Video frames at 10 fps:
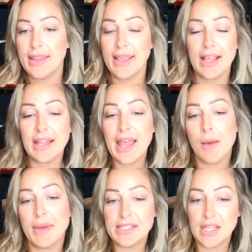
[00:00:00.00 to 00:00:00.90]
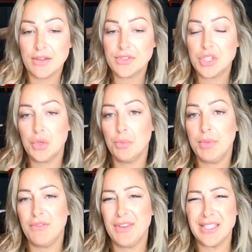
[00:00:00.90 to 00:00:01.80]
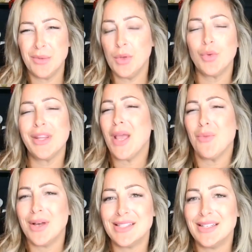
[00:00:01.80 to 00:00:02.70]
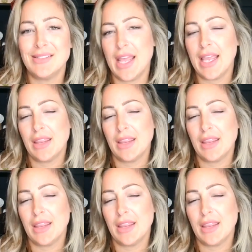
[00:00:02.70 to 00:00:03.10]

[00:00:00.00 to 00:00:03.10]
and like allow myself to be a victim when really I wasn't.